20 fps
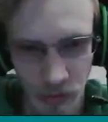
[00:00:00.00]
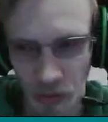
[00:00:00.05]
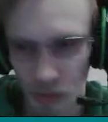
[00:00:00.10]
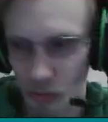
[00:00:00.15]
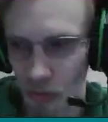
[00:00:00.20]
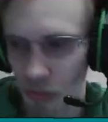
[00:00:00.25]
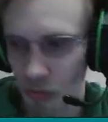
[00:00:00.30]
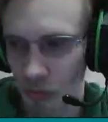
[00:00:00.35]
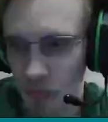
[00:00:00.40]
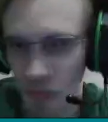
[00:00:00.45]

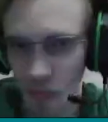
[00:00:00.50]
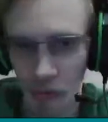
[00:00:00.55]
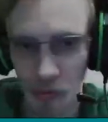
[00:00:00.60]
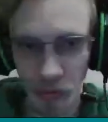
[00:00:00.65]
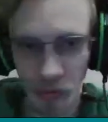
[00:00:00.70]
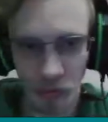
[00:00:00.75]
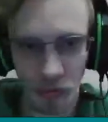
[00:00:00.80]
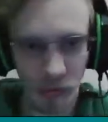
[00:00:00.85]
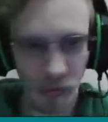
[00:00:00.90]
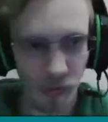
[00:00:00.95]
So if
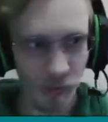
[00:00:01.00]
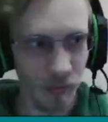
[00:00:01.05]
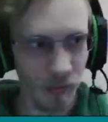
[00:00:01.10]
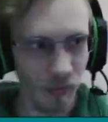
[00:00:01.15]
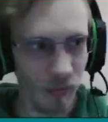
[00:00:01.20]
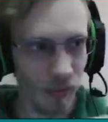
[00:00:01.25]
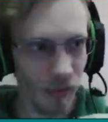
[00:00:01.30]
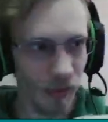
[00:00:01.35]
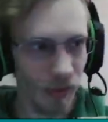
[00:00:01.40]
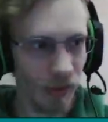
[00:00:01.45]
all
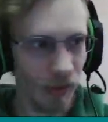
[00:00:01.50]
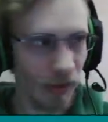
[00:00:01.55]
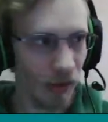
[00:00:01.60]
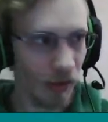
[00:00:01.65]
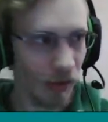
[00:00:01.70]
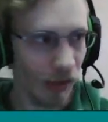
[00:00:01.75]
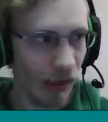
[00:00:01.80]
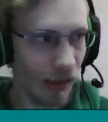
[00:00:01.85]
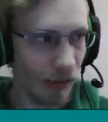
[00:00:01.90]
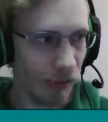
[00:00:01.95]

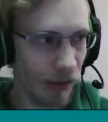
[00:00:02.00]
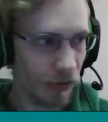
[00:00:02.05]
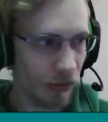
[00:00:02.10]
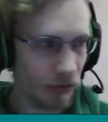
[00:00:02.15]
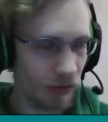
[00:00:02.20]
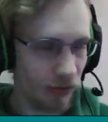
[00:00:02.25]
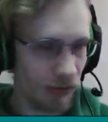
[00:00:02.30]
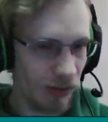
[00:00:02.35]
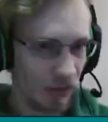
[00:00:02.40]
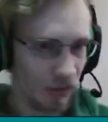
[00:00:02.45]

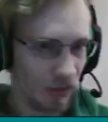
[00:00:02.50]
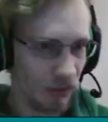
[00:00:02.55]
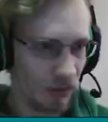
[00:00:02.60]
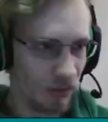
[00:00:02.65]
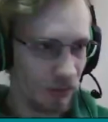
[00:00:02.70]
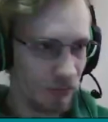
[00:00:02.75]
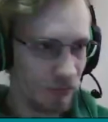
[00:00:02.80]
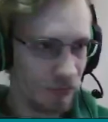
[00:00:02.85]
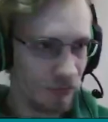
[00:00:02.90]
animation is